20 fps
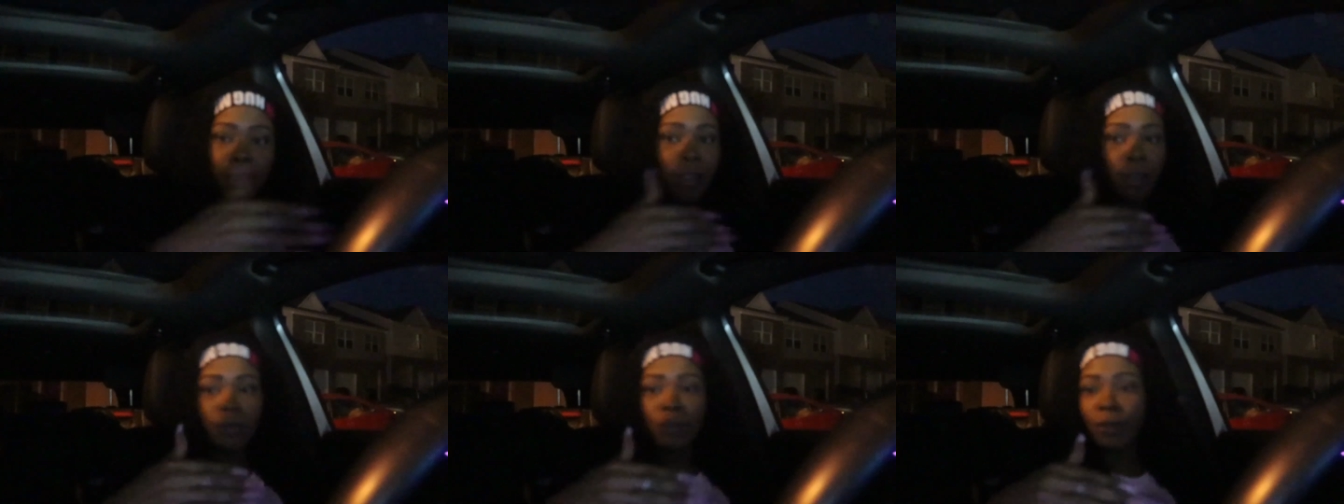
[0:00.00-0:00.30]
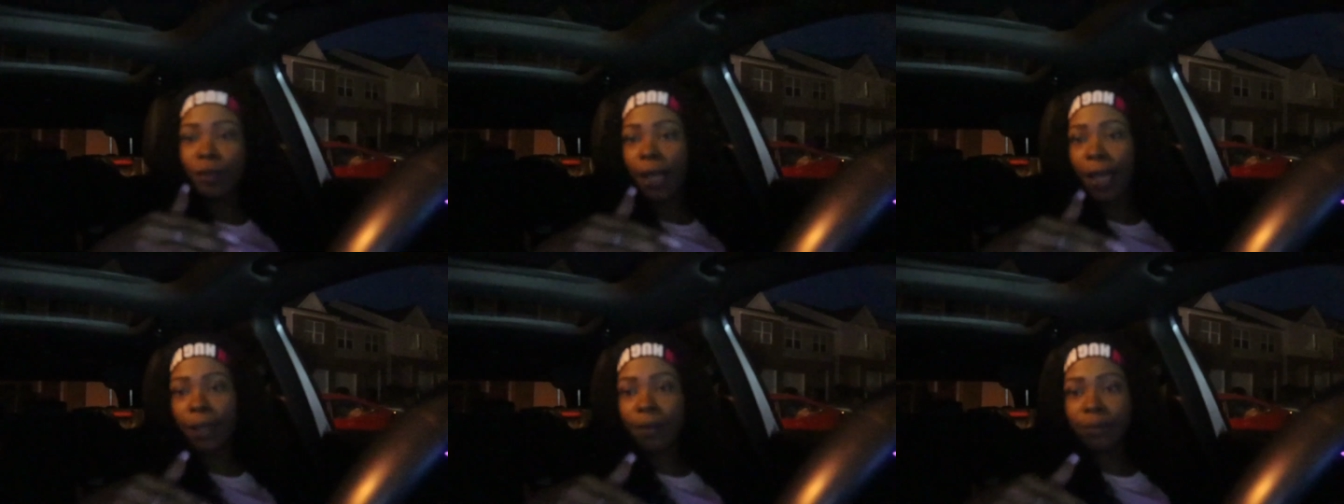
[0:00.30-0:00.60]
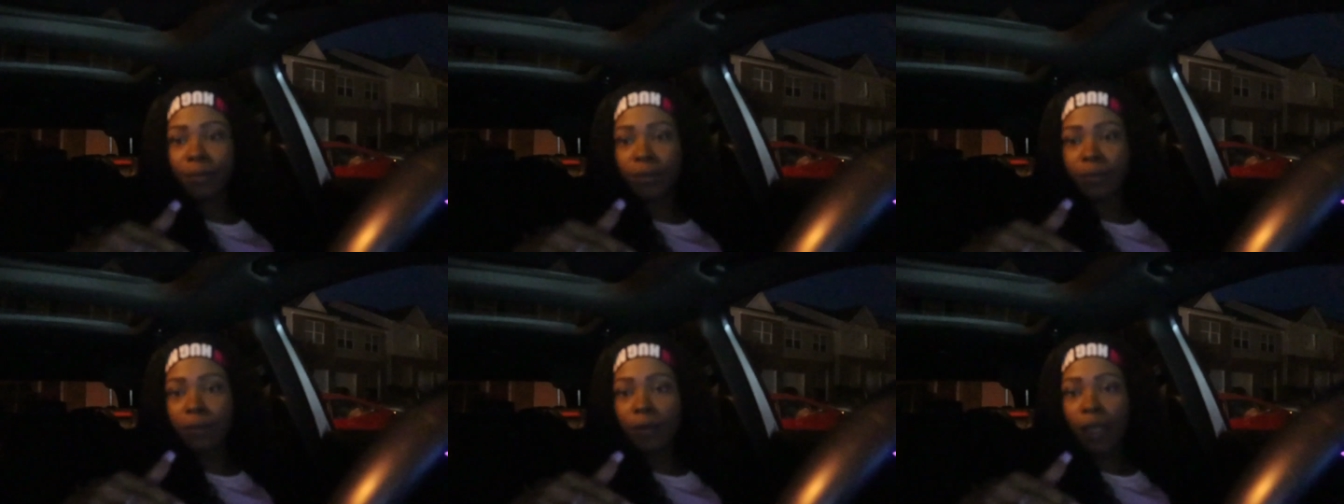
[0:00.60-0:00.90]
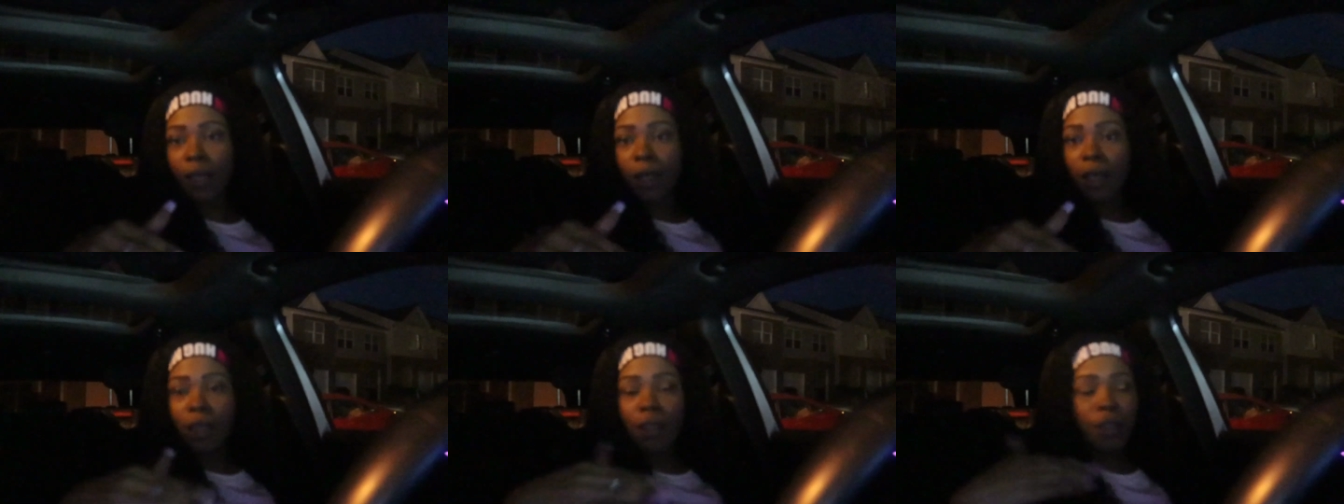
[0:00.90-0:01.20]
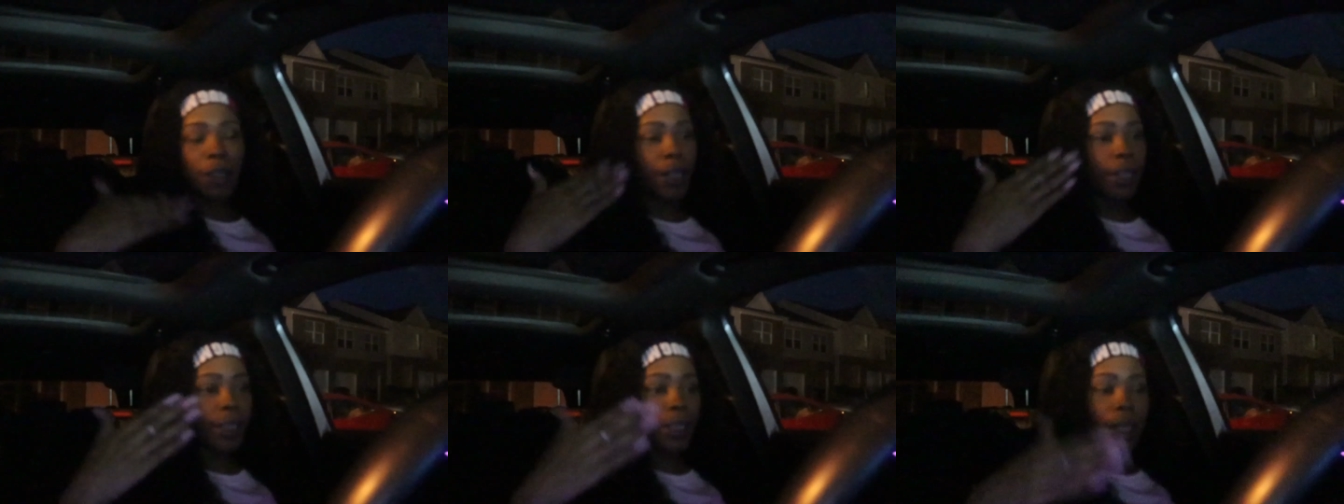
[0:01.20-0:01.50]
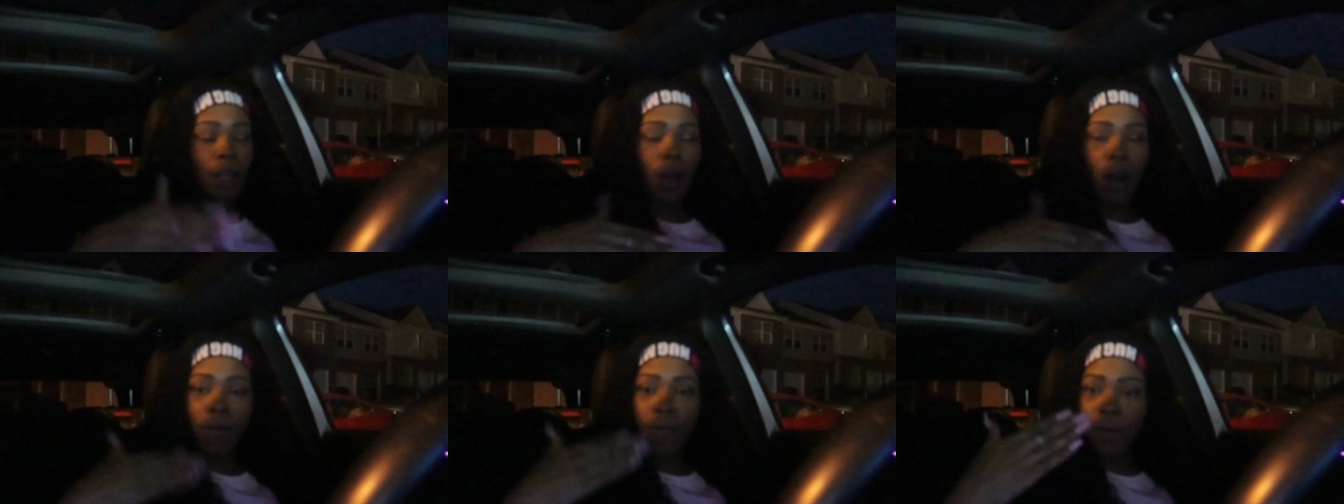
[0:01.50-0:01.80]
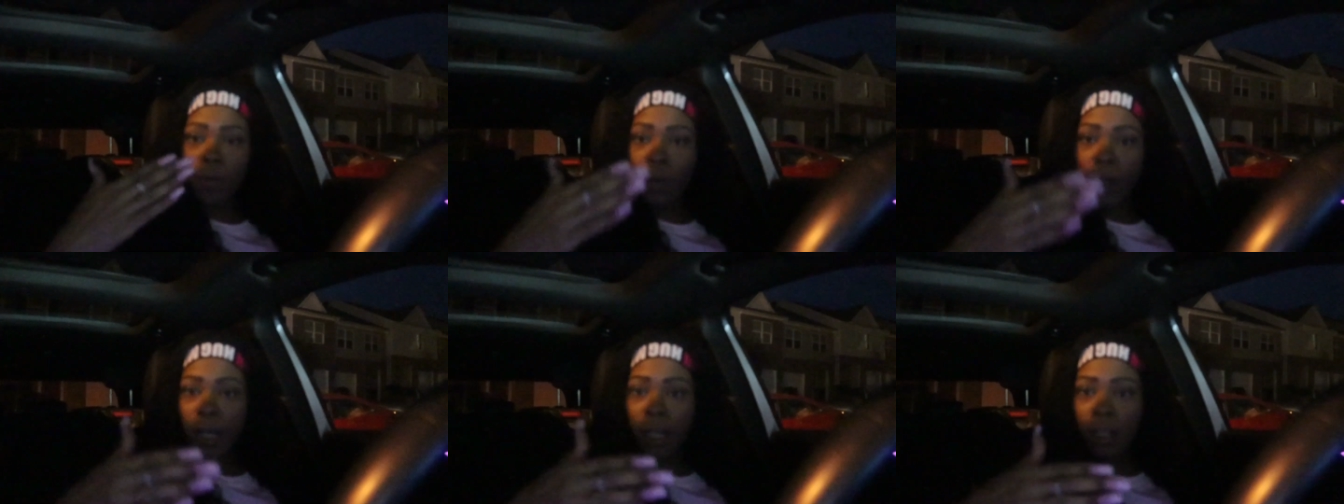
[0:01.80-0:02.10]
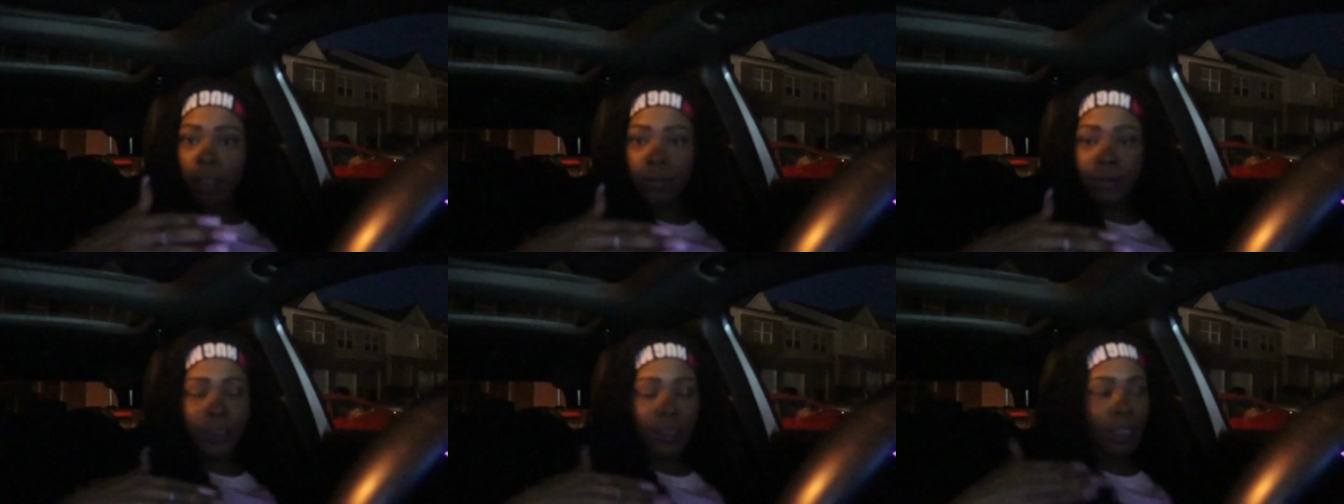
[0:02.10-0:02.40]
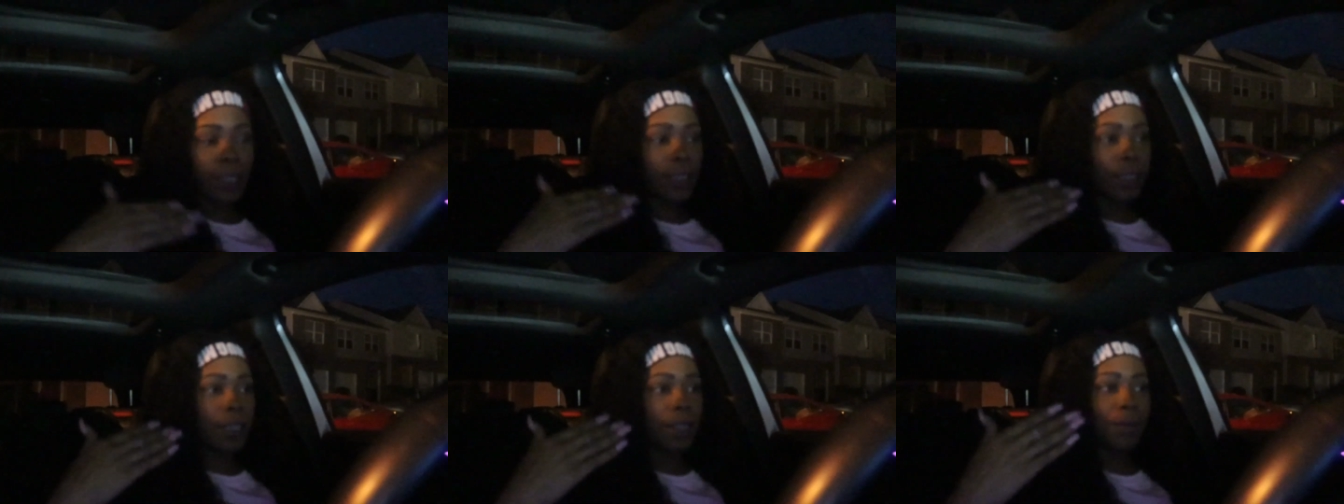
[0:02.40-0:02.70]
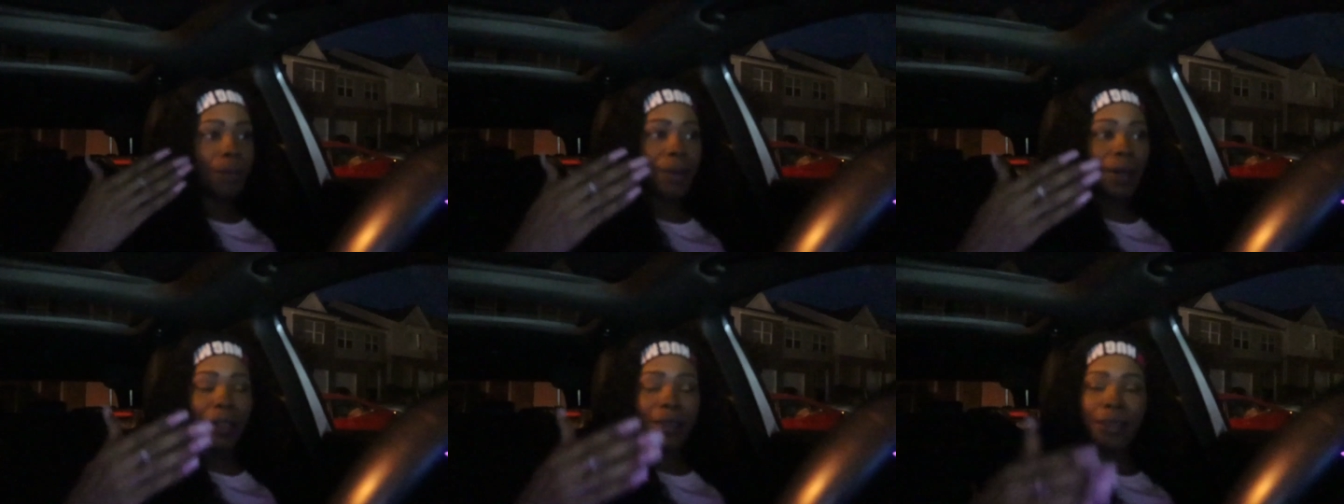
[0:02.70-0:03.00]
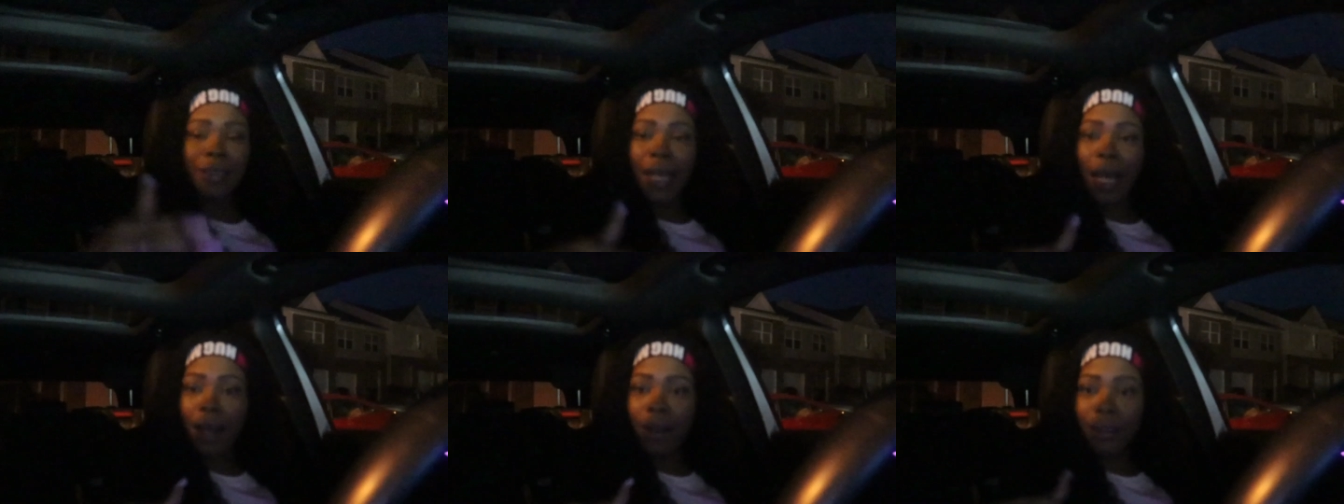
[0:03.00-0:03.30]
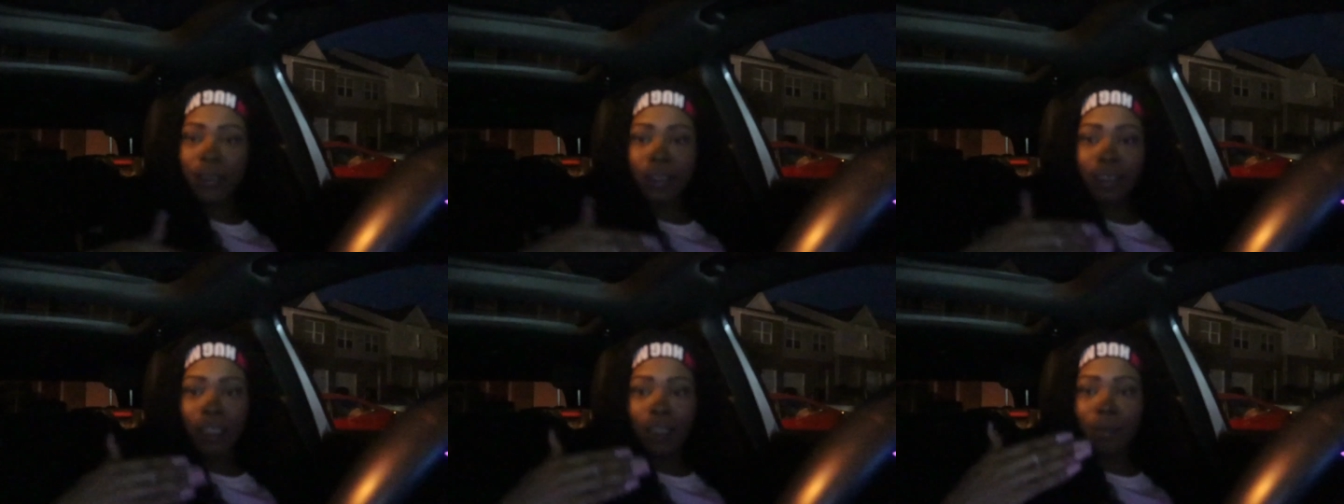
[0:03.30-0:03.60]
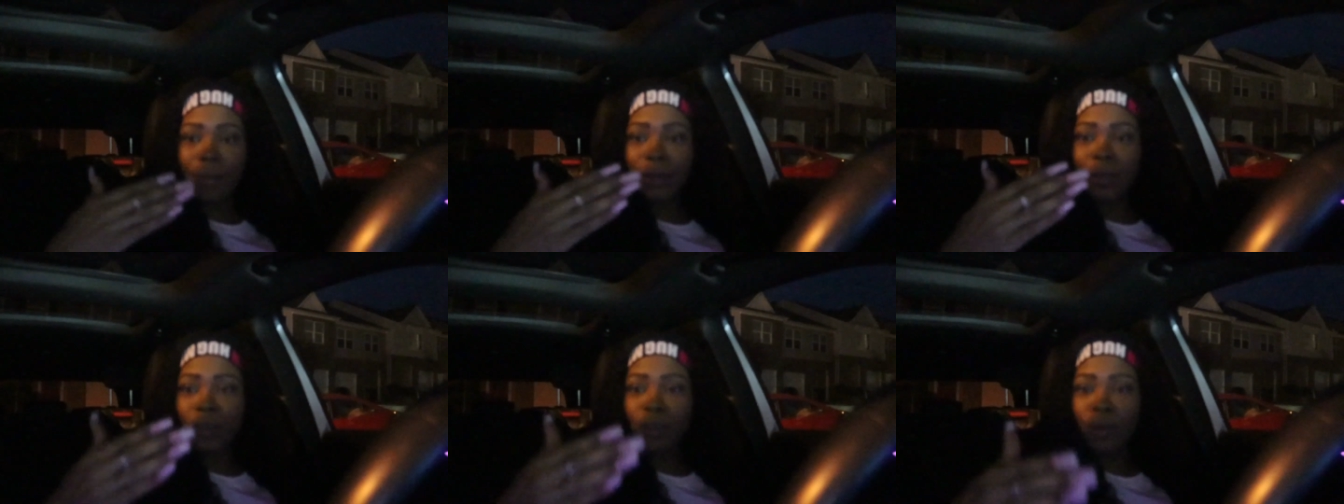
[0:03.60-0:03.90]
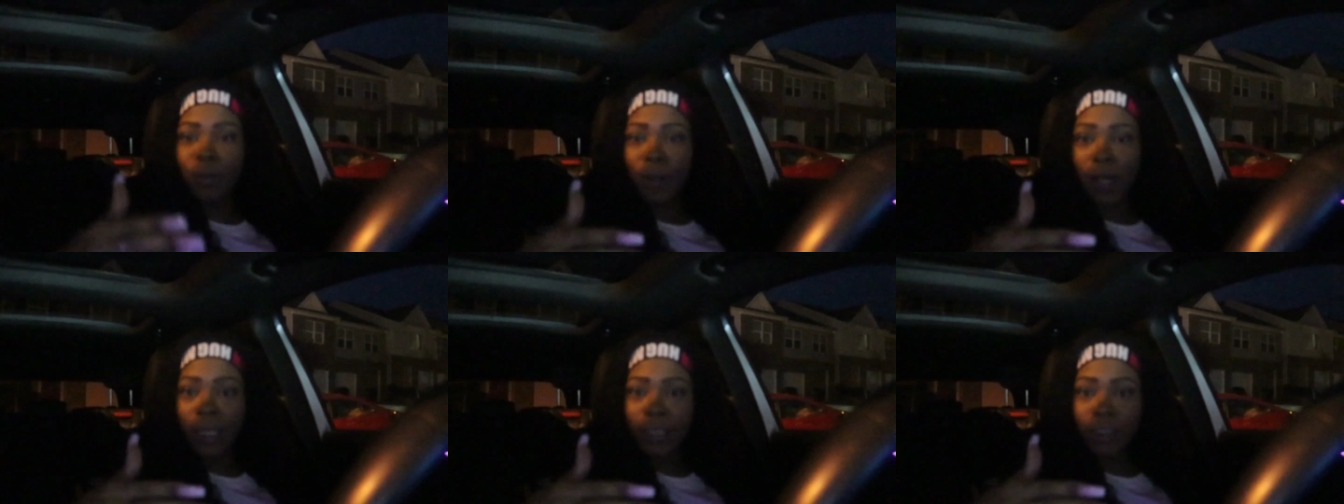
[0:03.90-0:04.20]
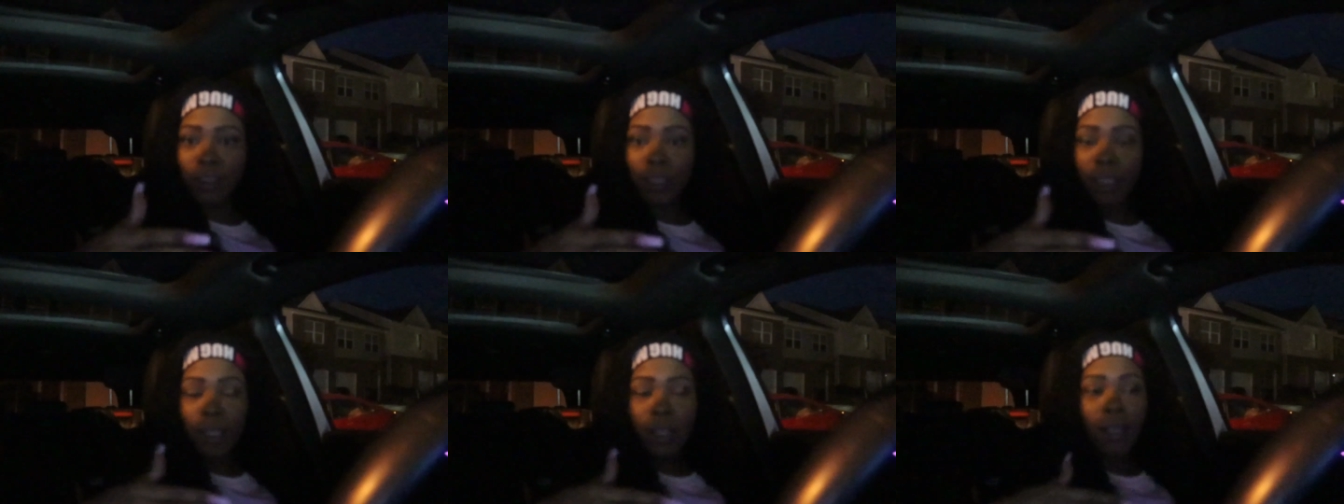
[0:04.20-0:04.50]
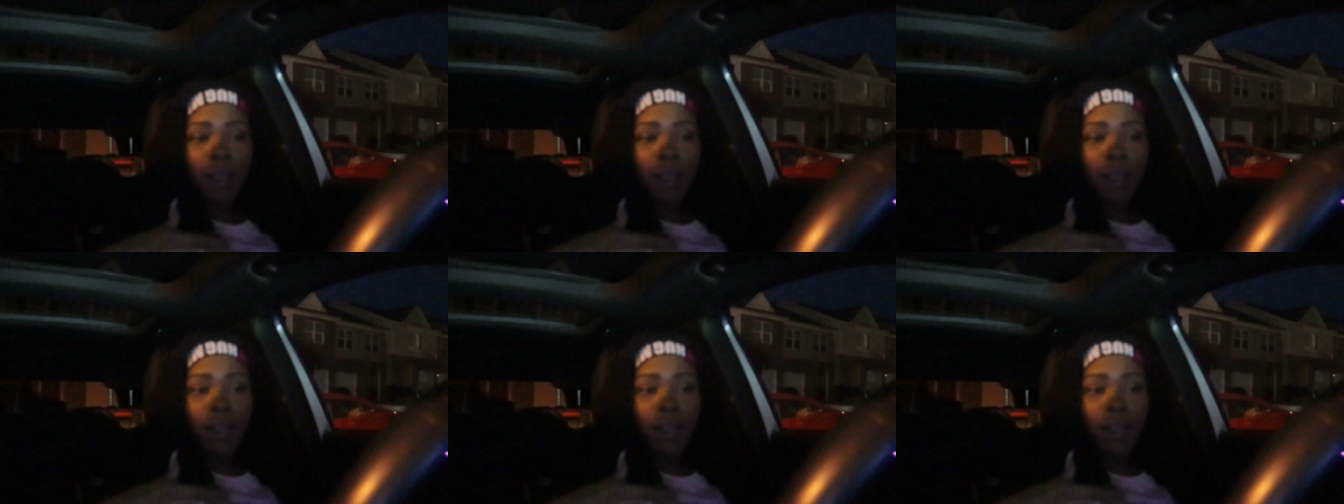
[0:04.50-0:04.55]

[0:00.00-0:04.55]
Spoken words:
Don't do that. You're going to get overwhelmed. You're going to get burnt out. It's going to be too much.